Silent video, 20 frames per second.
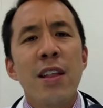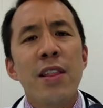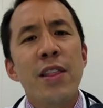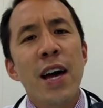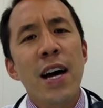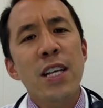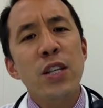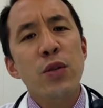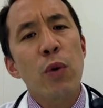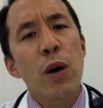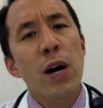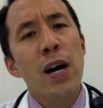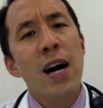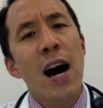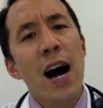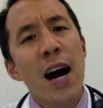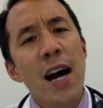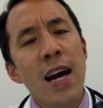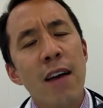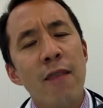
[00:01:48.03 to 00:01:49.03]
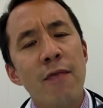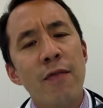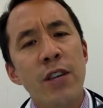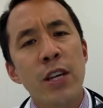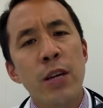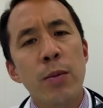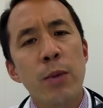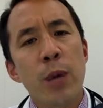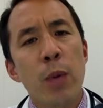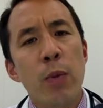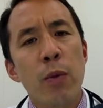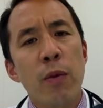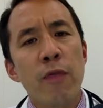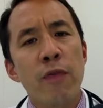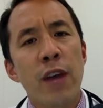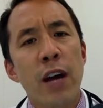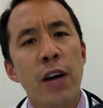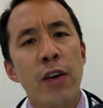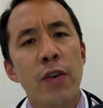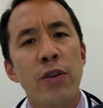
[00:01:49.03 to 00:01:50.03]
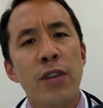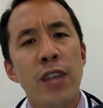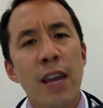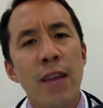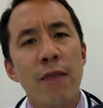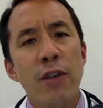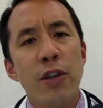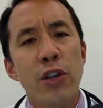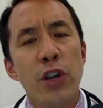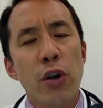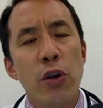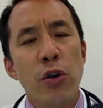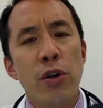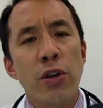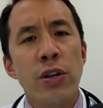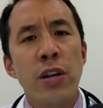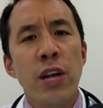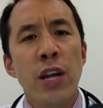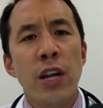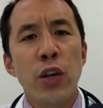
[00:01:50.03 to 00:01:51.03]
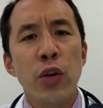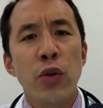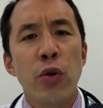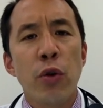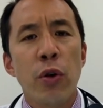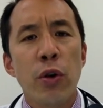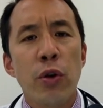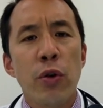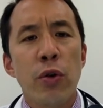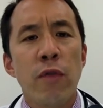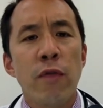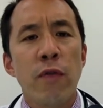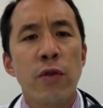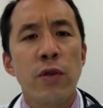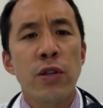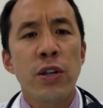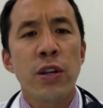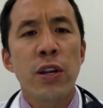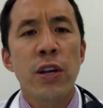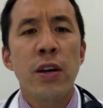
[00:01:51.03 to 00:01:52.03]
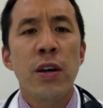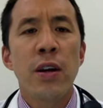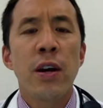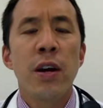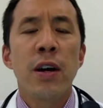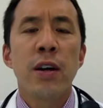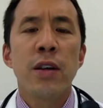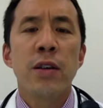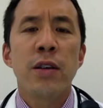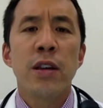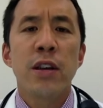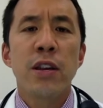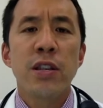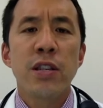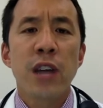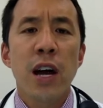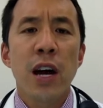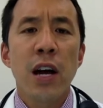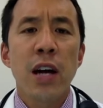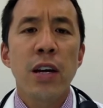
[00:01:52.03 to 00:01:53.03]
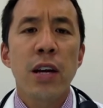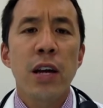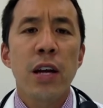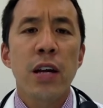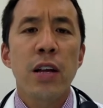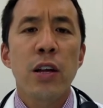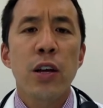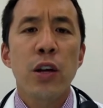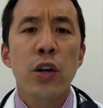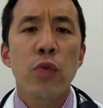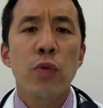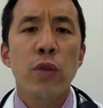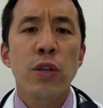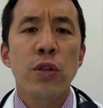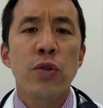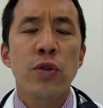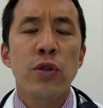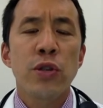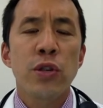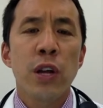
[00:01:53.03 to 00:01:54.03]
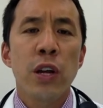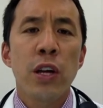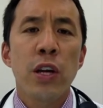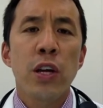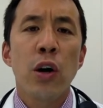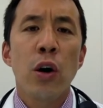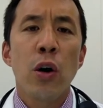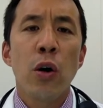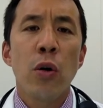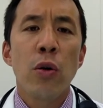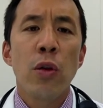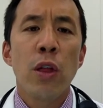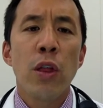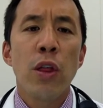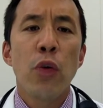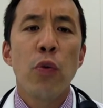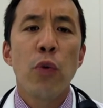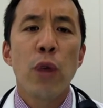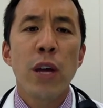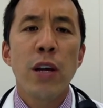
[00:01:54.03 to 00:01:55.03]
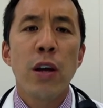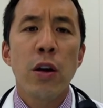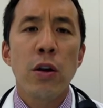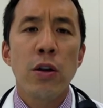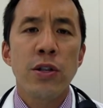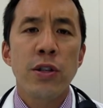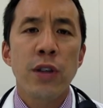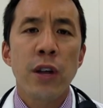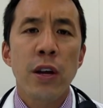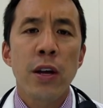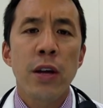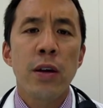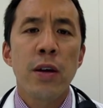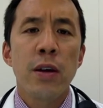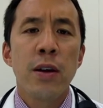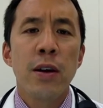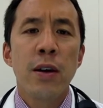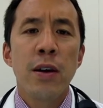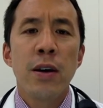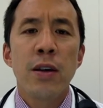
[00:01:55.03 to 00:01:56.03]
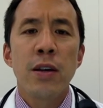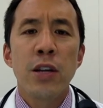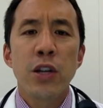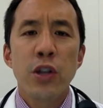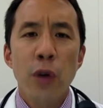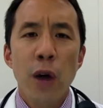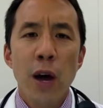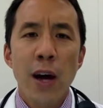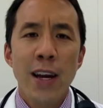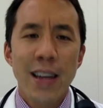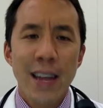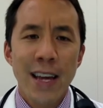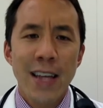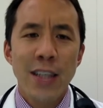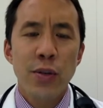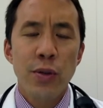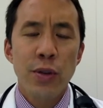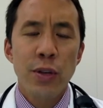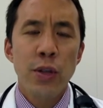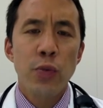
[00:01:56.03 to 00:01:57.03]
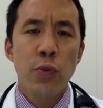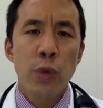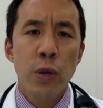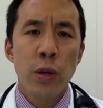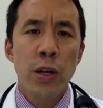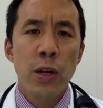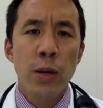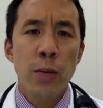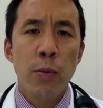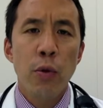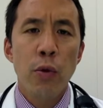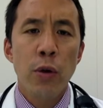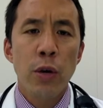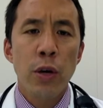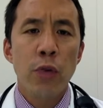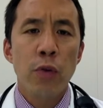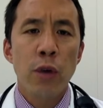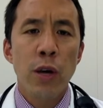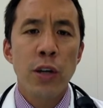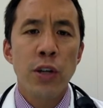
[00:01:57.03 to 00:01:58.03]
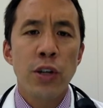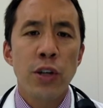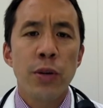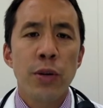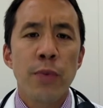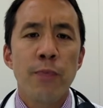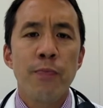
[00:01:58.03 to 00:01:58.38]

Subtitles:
That's why I have teamed up with Dr. David Sheridan at New York University to design a clinical research study called the RADAR study to try and answer this really important question.